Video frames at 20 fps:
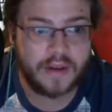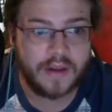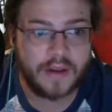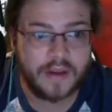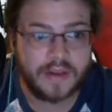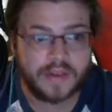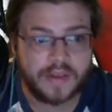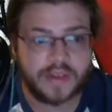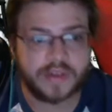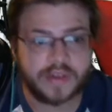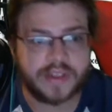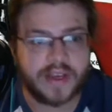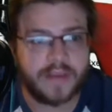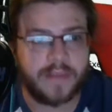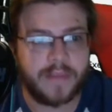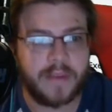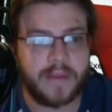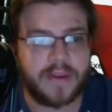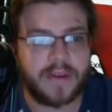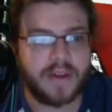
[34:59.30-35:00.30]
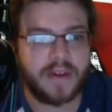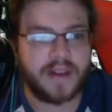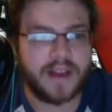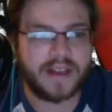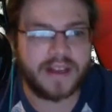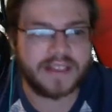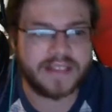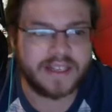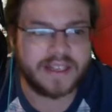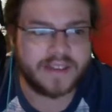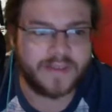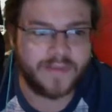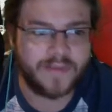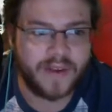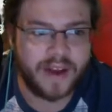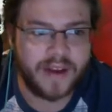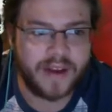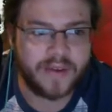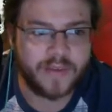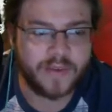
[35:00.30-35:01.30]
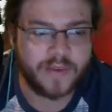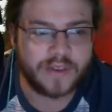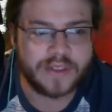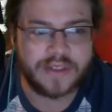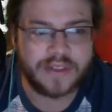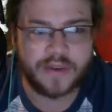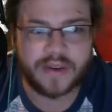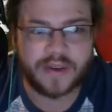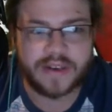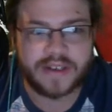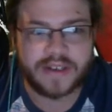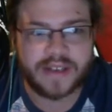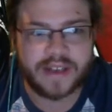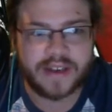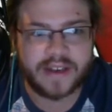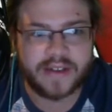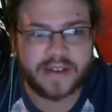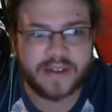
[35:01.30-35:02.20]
Jolteon, Baby Doll Eyes, that's fine. We're still going to take down the